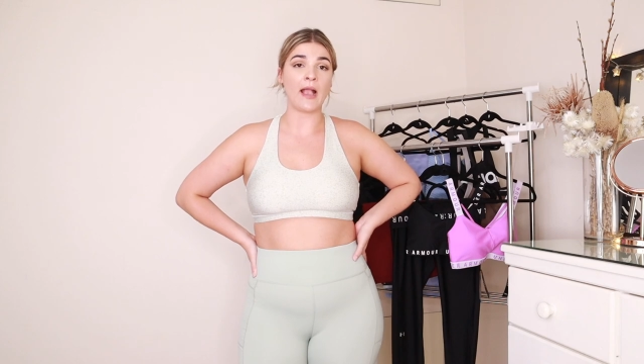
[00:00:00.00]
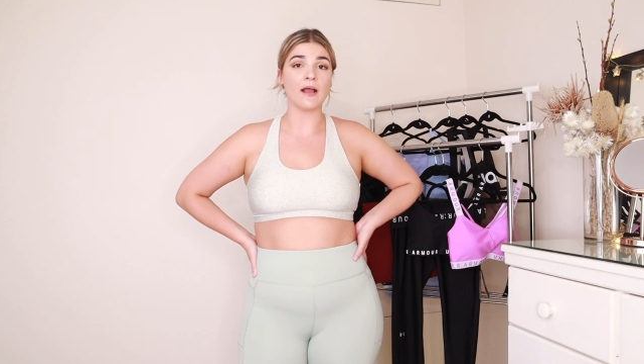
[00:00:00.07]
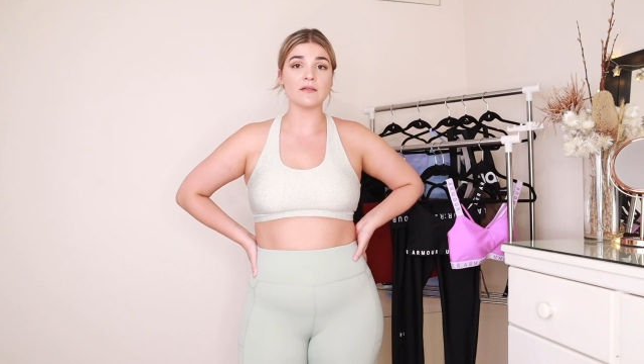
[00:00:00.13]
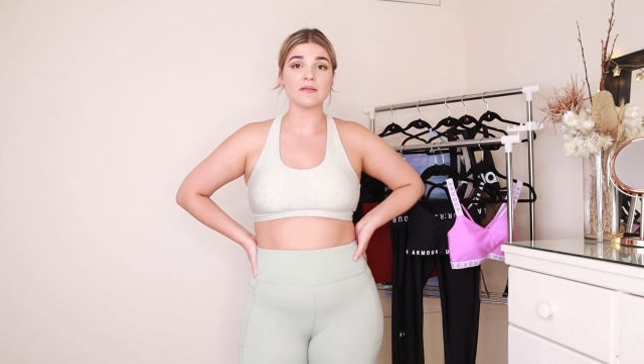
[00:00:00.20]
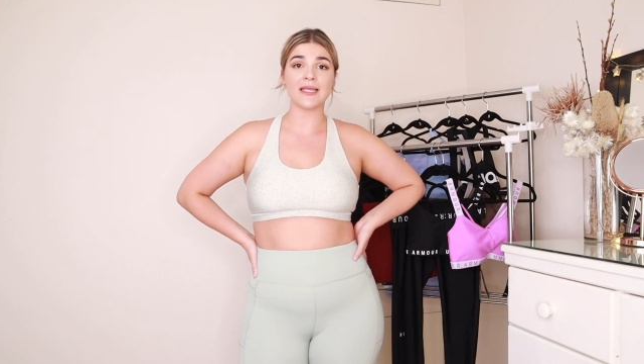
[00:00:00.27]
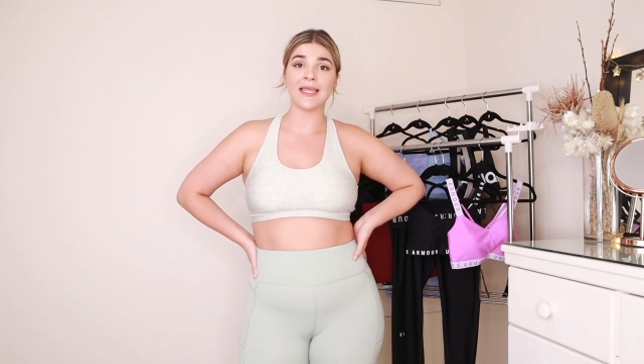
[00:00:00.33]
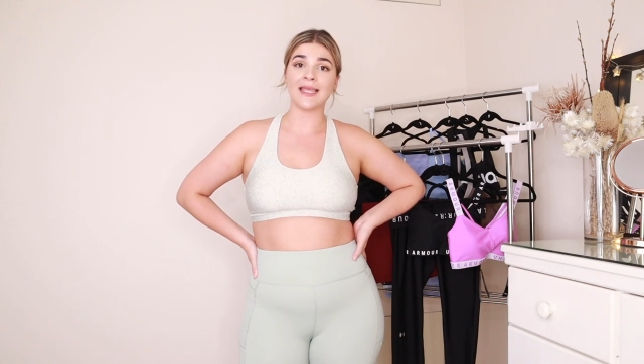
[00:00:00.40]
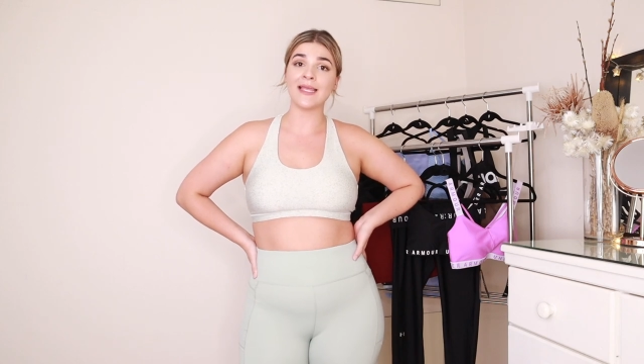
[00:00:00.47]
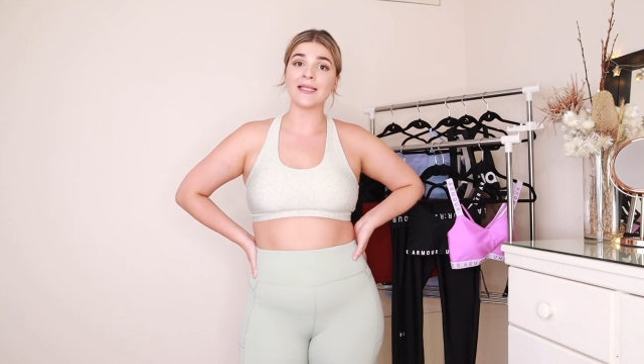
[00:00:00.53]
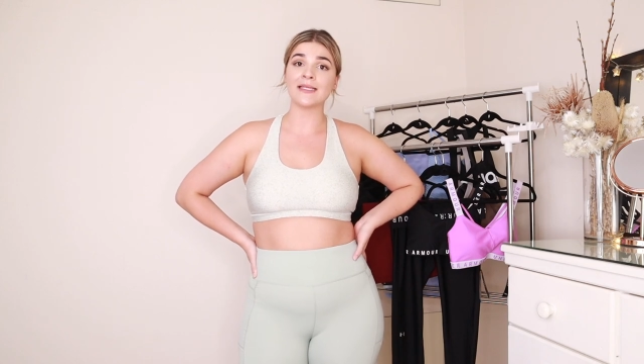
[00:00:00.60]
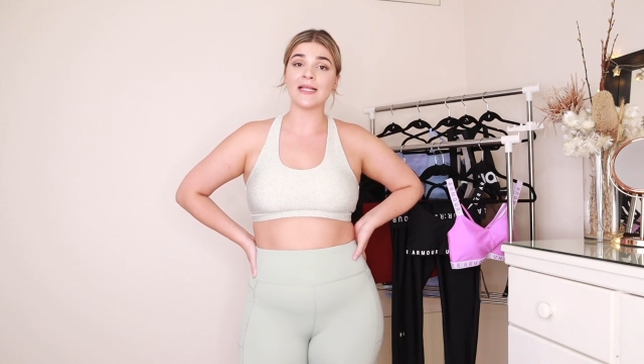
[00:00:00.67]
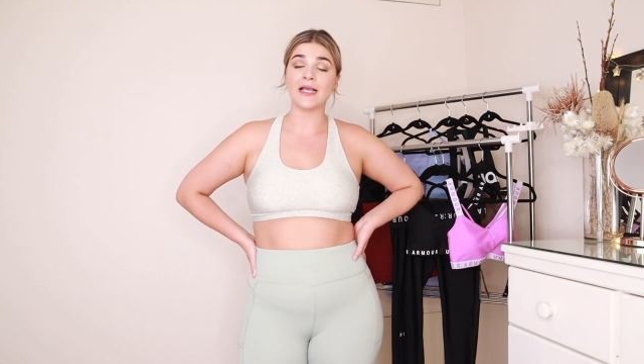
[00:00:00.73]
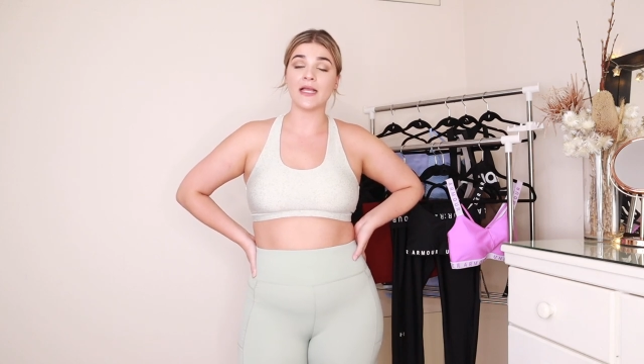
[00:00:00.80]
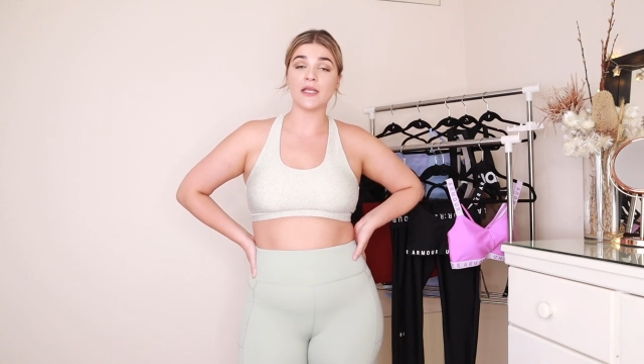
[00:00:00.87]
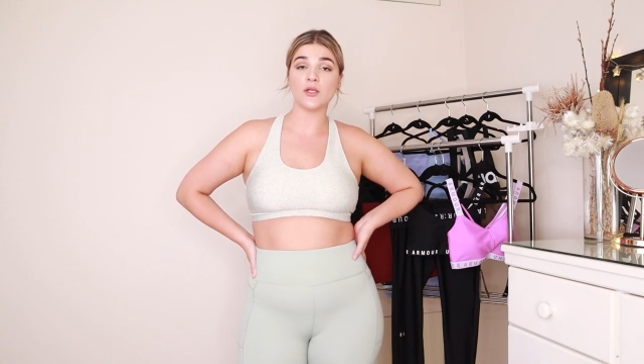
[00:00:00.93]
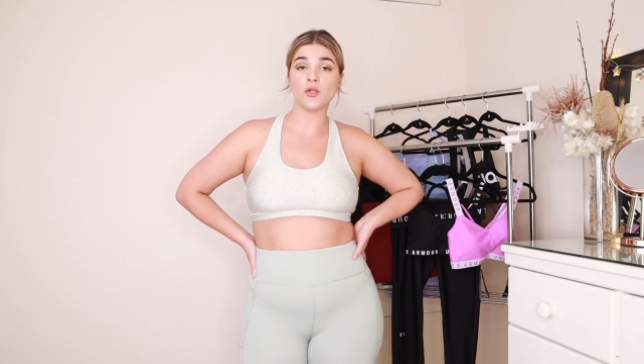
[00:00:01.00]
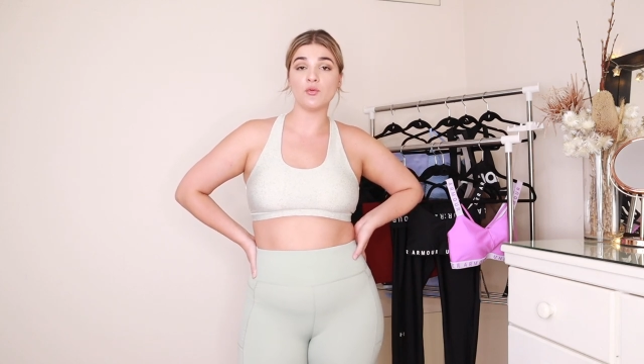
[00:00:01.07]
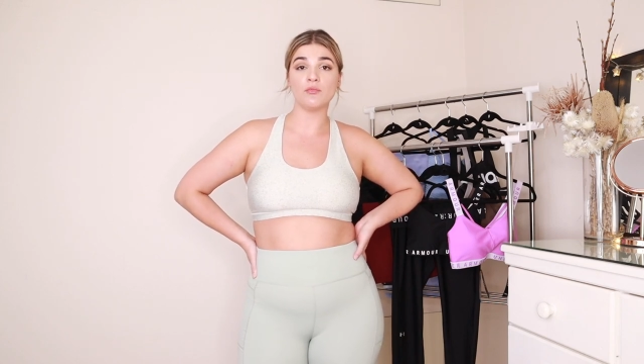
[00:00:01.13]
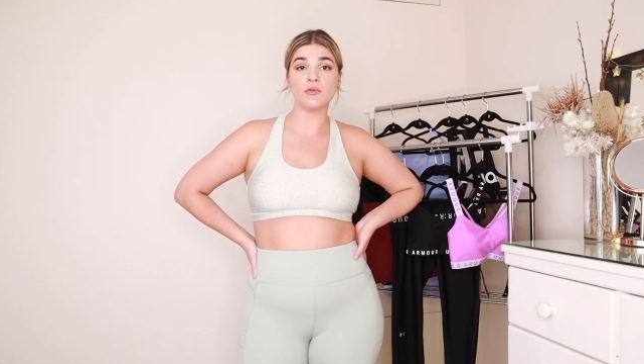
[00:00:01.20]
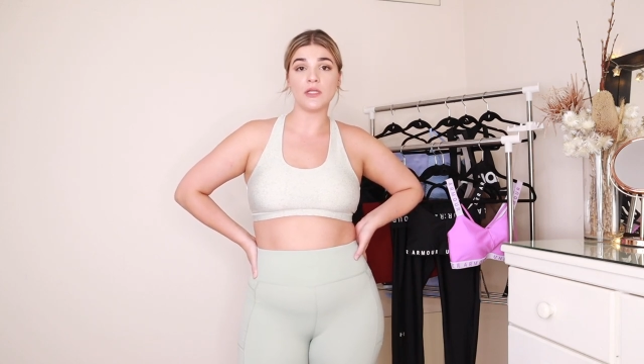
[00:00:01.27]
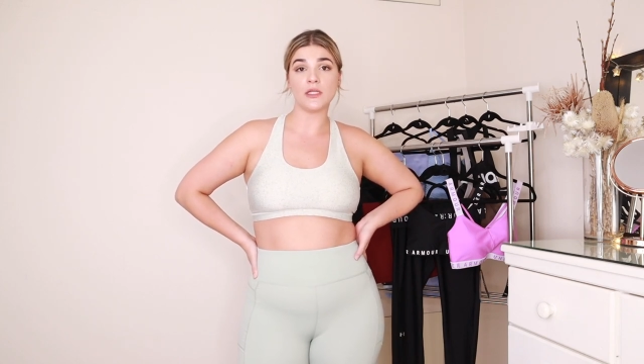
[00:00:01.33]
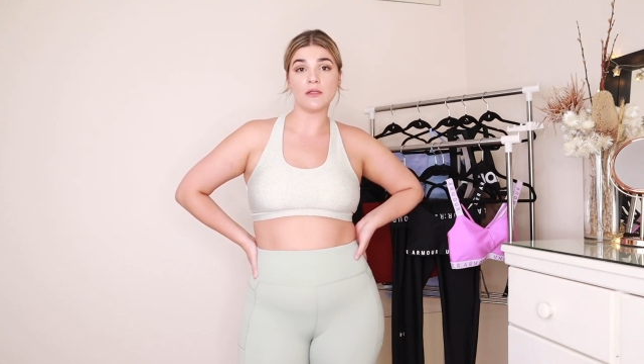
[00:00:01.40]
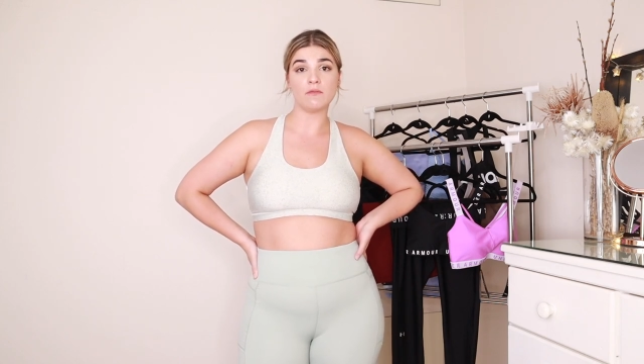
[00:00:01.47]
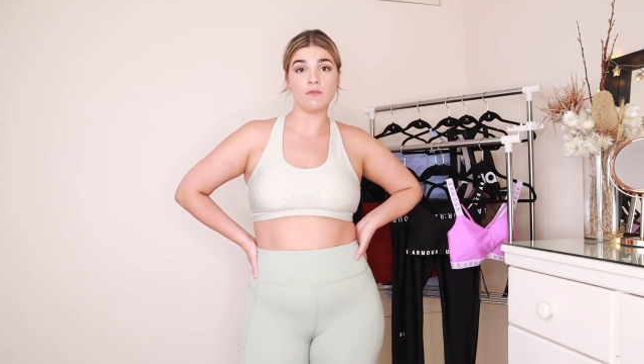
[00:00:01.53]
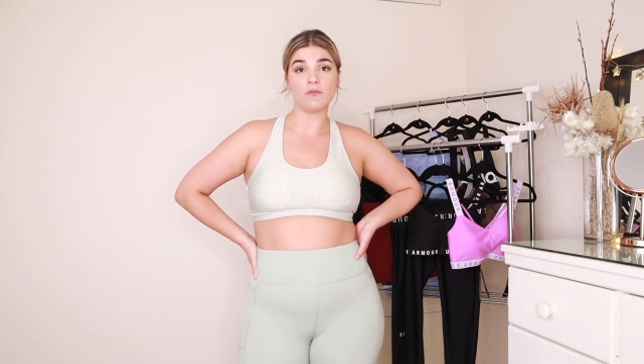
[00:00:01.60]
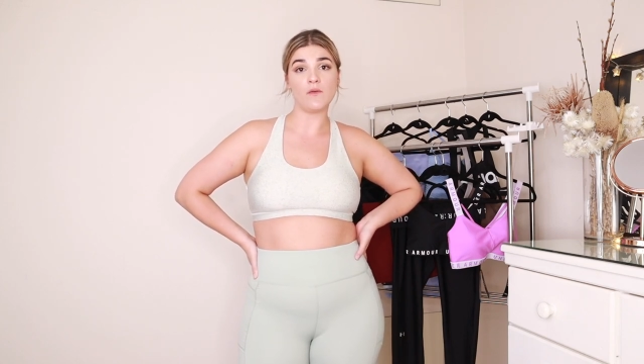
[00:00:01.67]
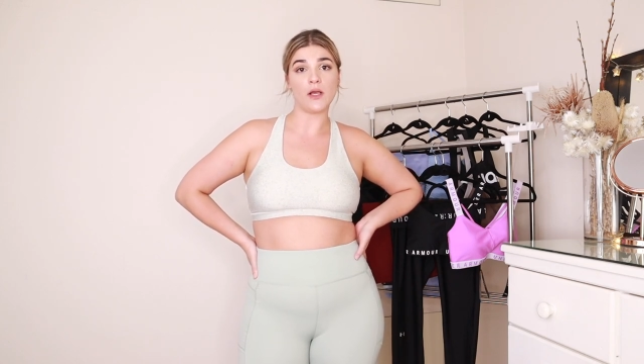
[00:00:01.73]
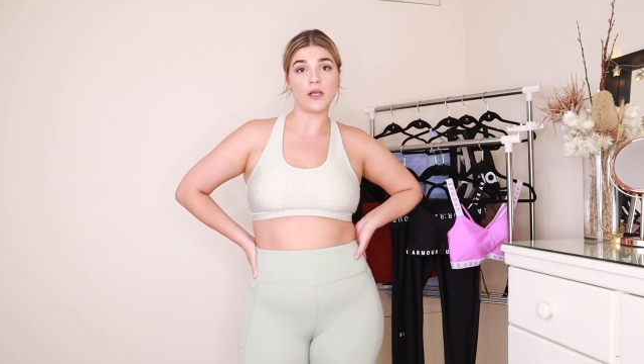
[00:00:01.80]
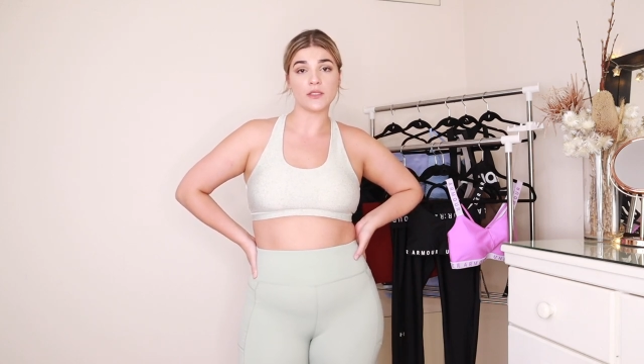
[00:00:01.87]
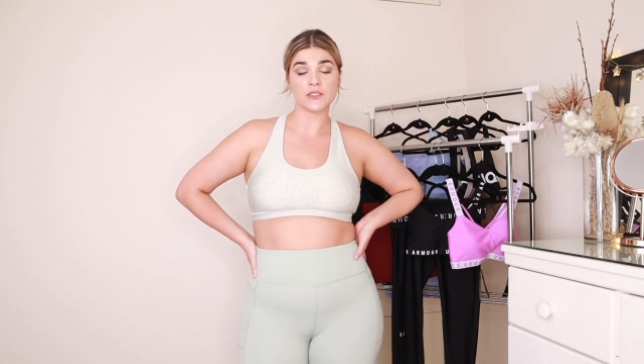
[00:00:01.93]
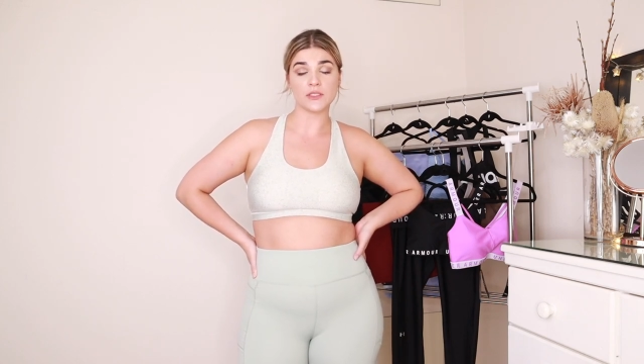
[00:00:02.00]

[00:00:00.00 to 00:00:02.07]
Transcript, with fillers: out, and I don't really give a fuck.